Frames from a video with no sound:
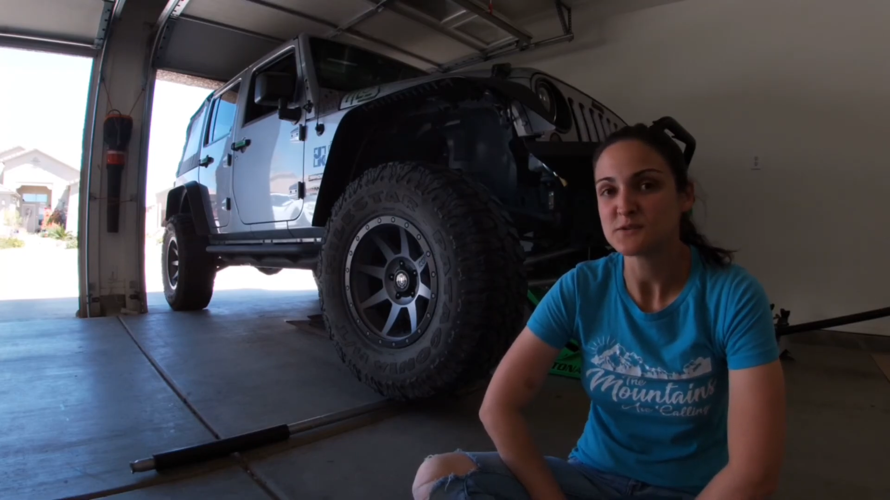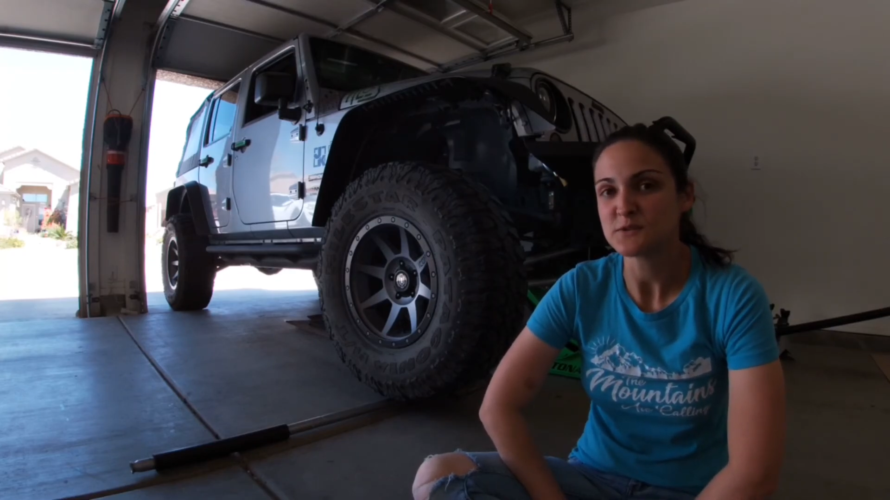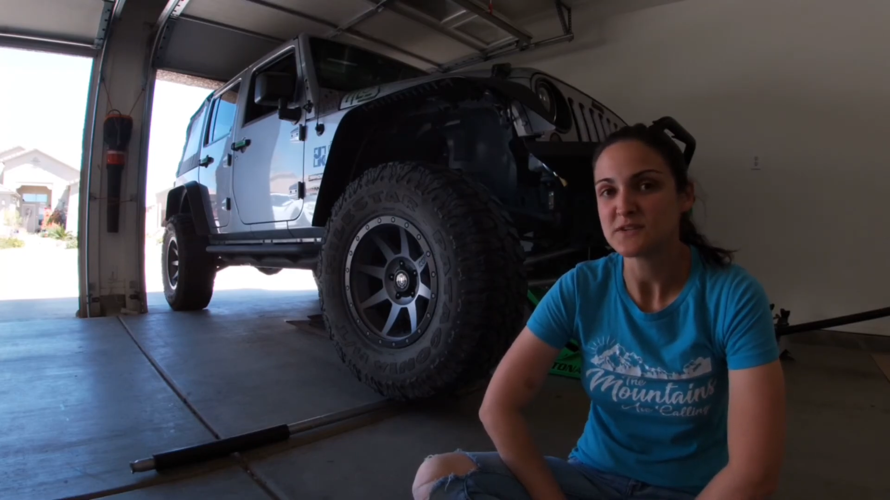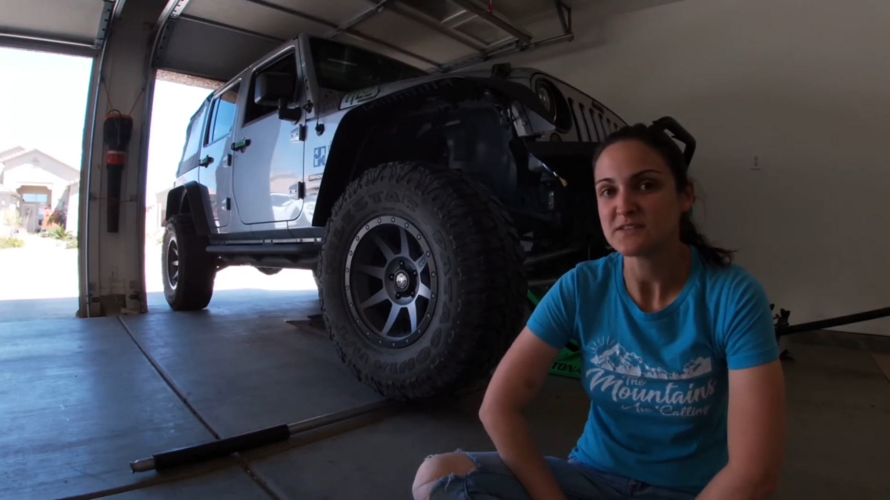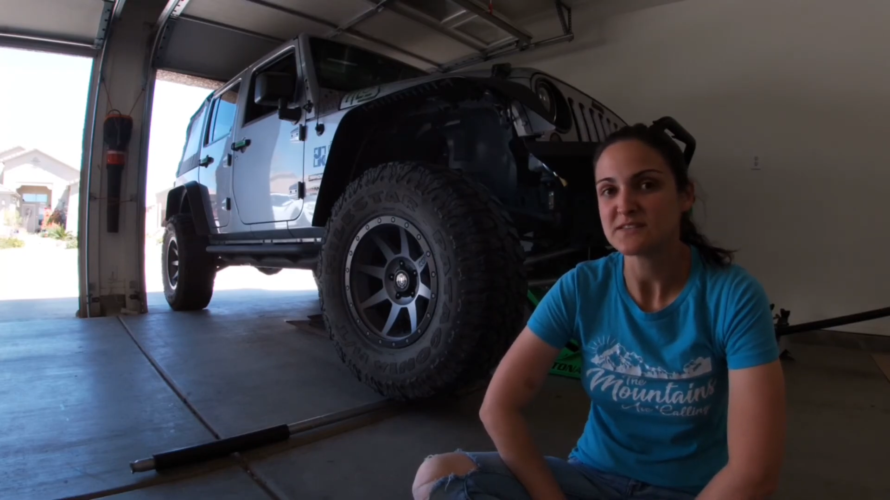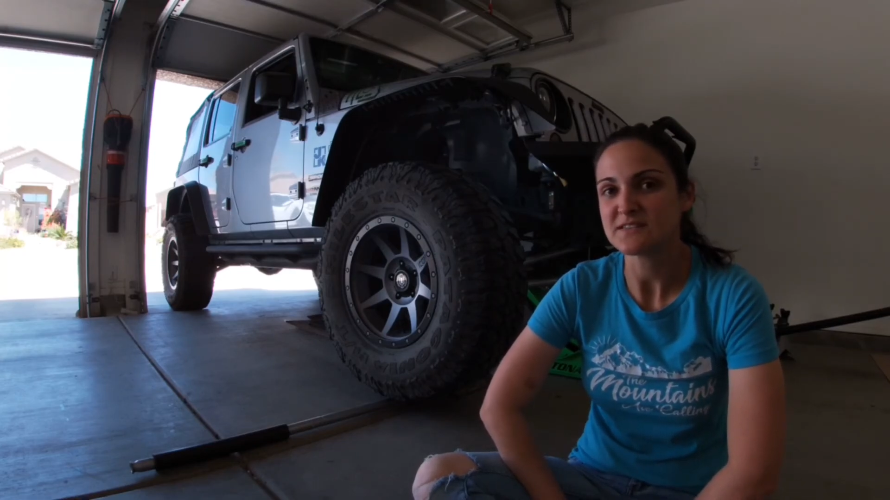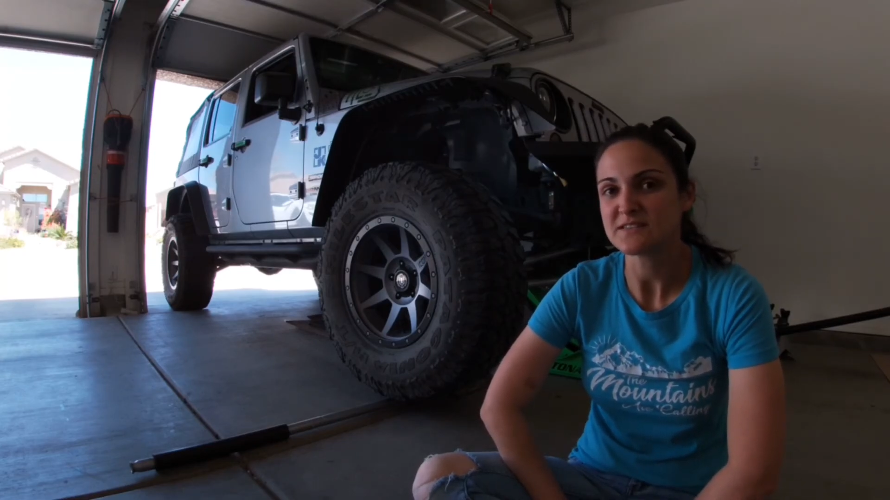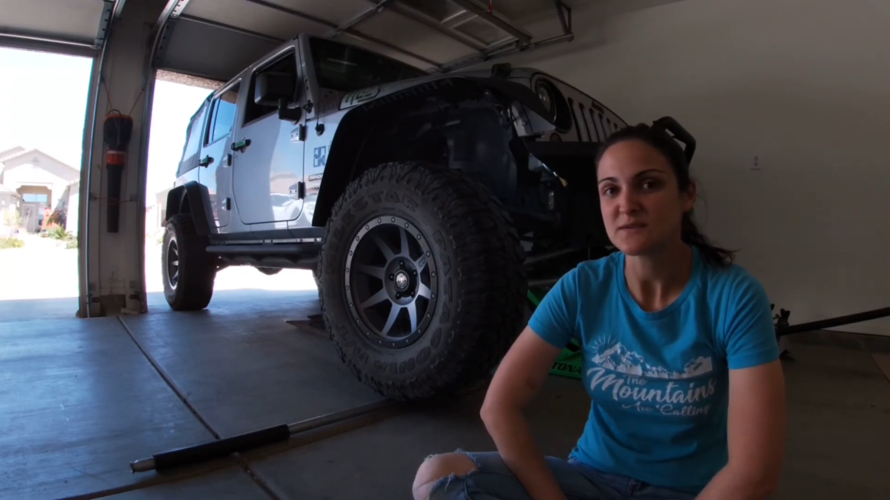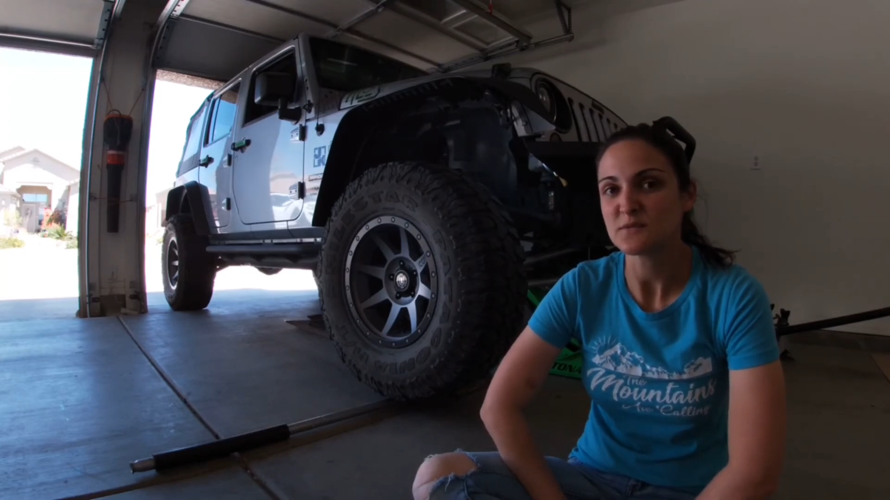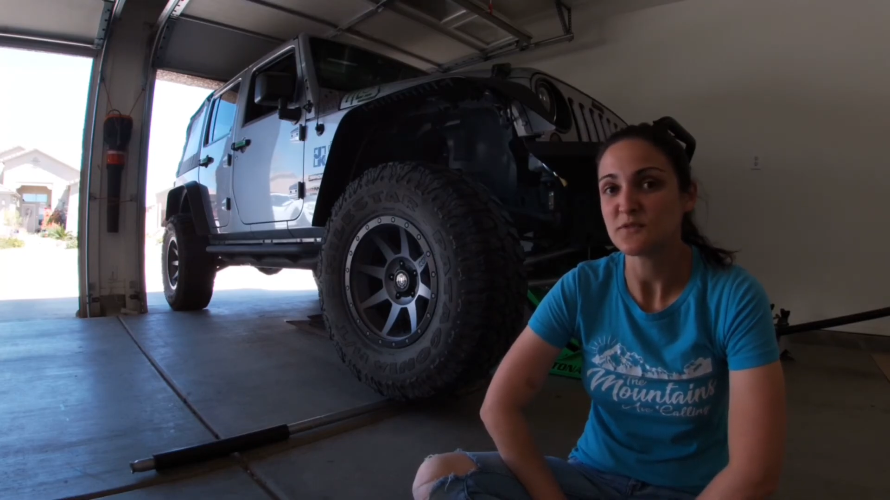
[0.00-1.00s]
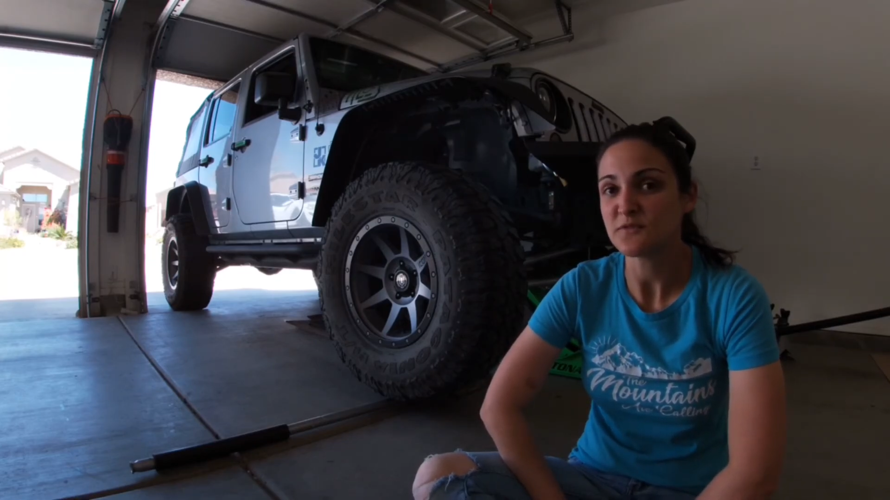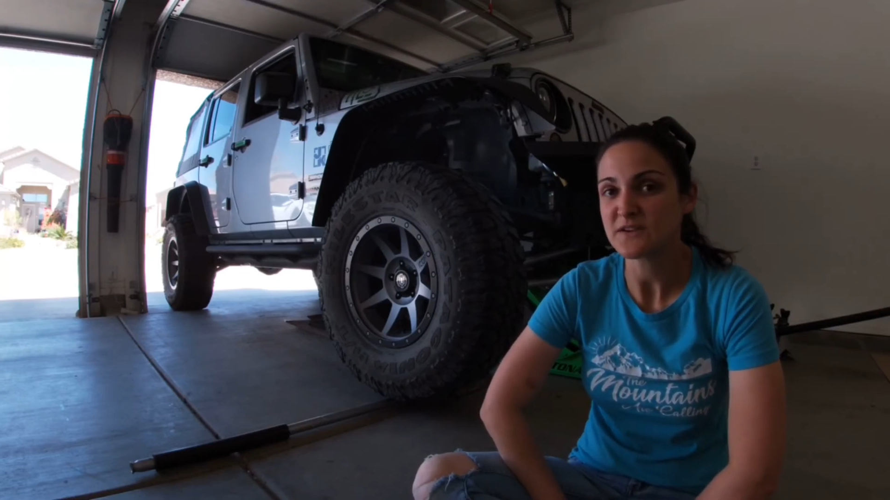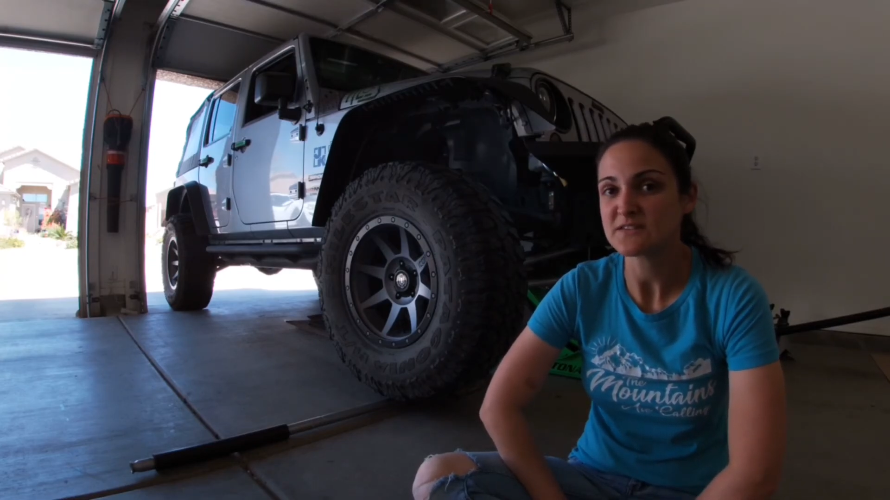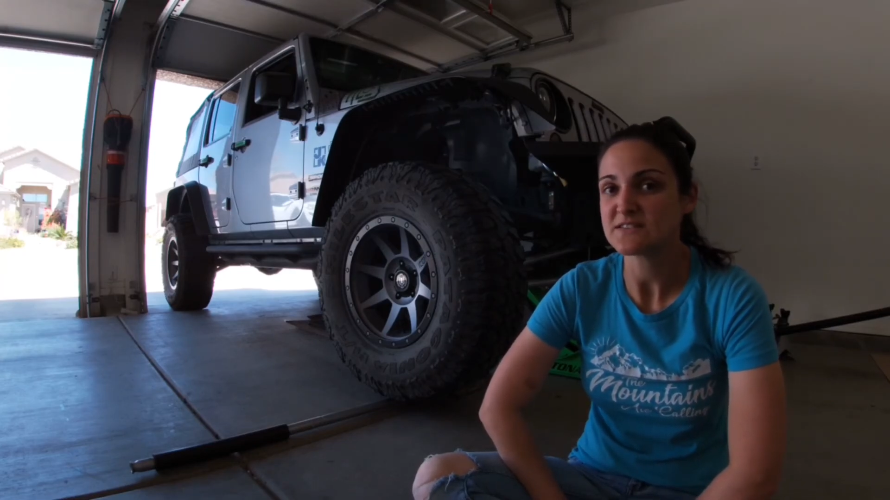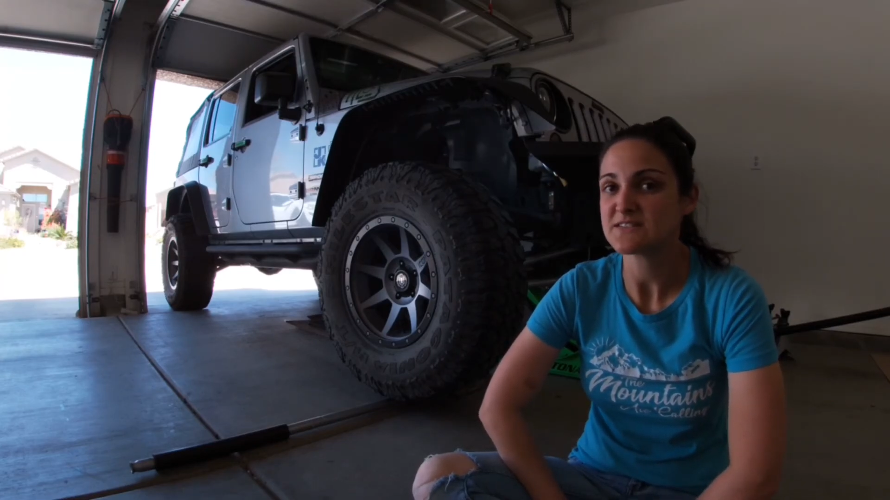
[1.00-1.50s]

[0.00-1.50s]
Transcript: joints will fix this